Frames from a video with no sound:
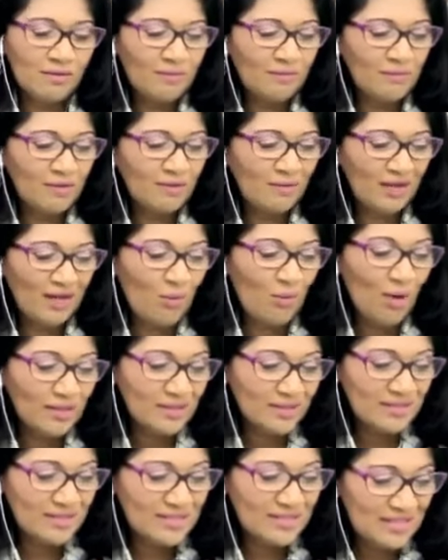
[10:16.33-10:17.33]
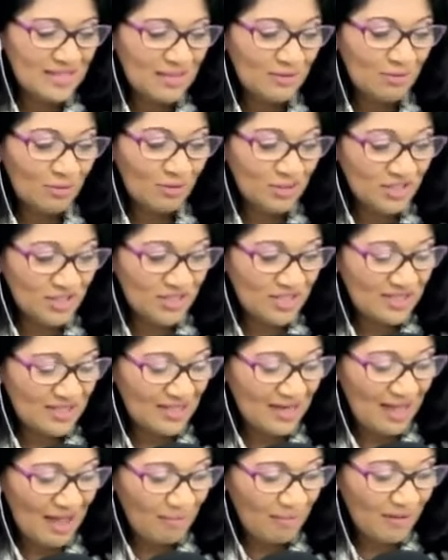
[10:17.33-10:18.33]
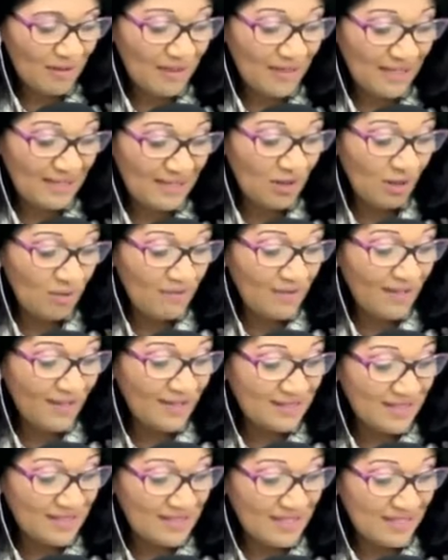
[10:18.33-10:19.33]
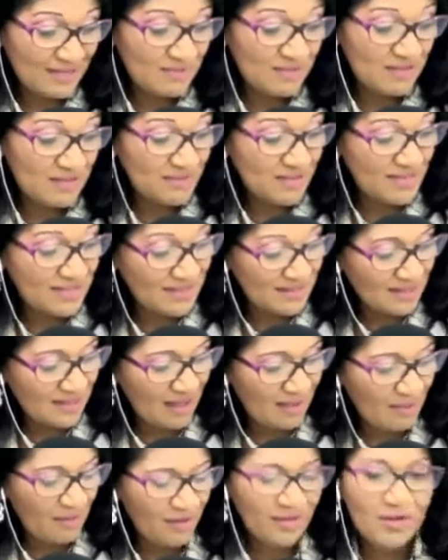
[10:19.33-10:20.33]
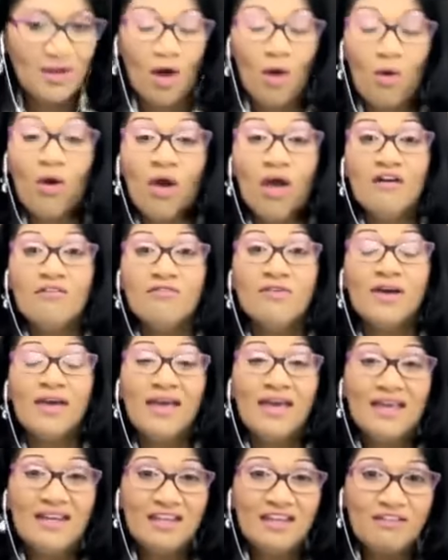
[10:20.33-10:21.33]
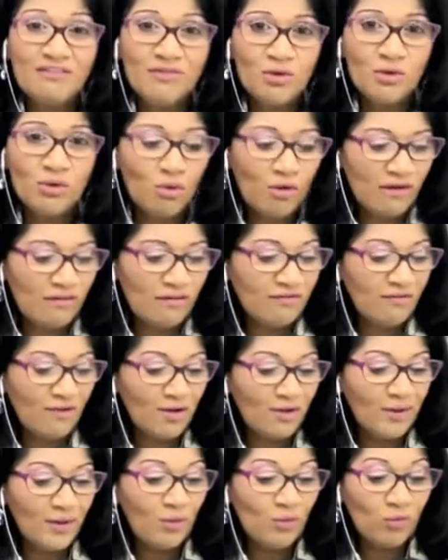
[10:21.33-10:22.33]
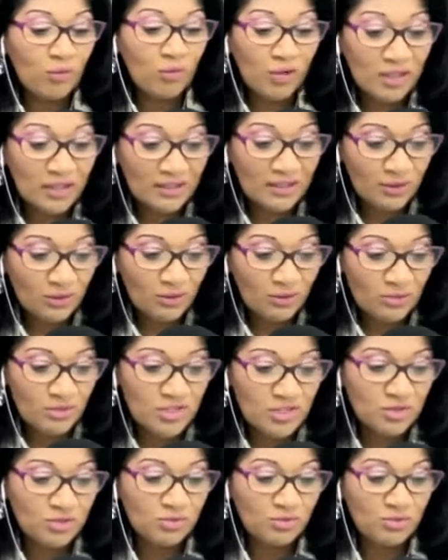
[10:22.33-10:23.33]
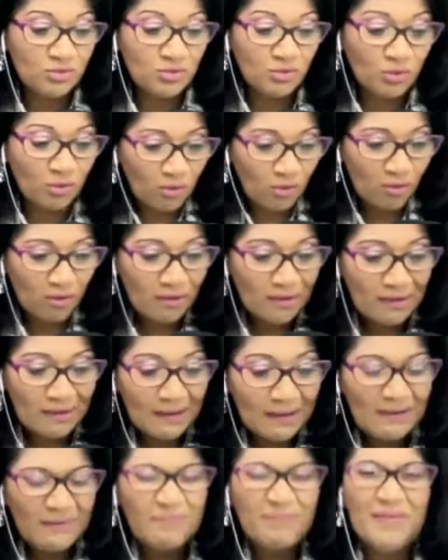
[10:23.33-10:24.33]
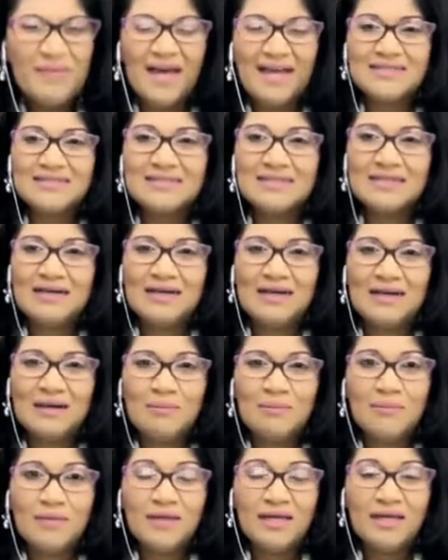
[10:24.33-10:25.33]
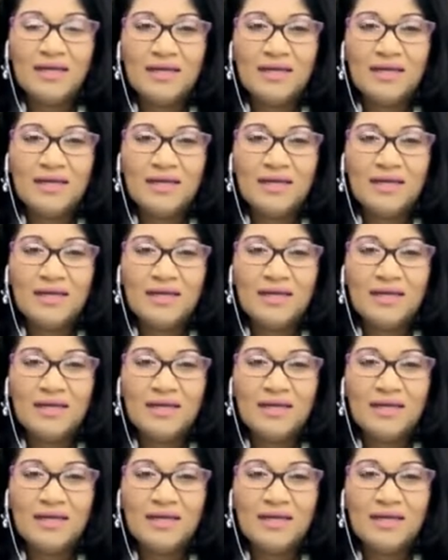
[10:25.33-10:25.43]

But what I want us to see what Jesus said happened. And now he begins to tell him some things that happened. Now, for any of you who are following world news, you know that um,